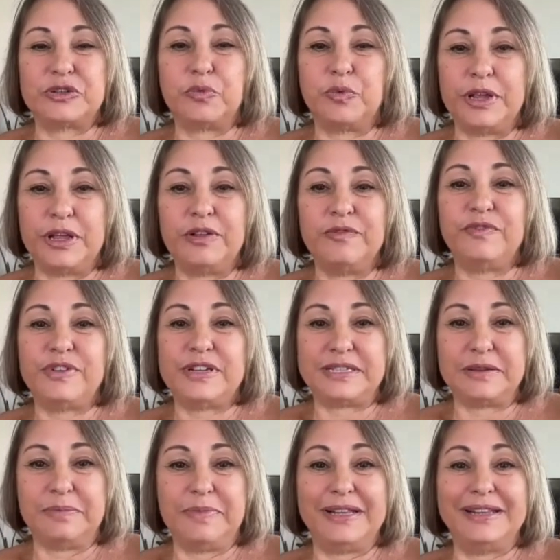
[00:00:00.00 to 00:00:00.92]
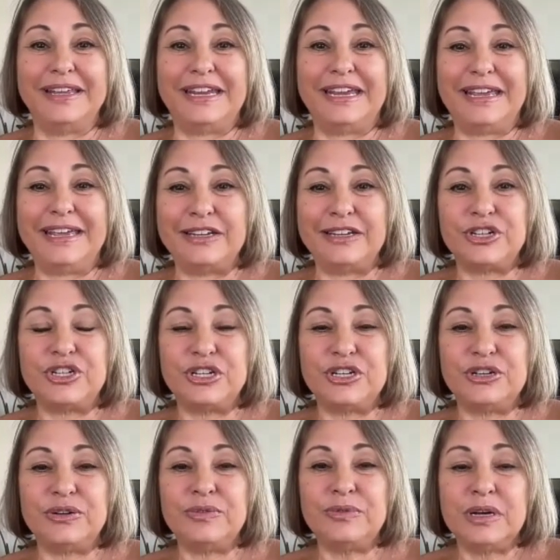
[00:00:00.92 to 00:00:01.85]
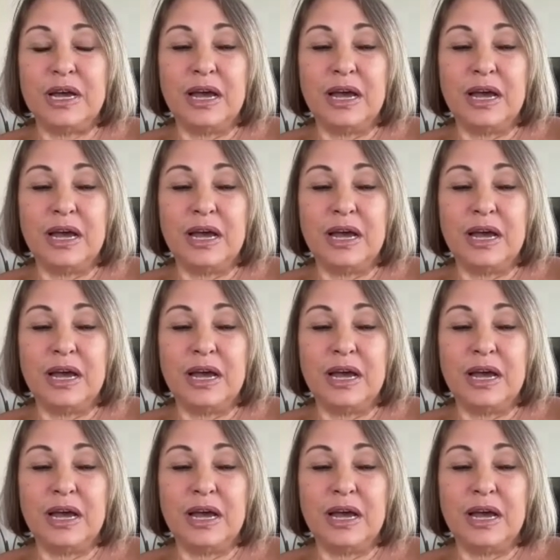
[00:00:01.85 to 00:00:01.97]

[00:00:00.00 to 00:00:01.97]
real visibility issue.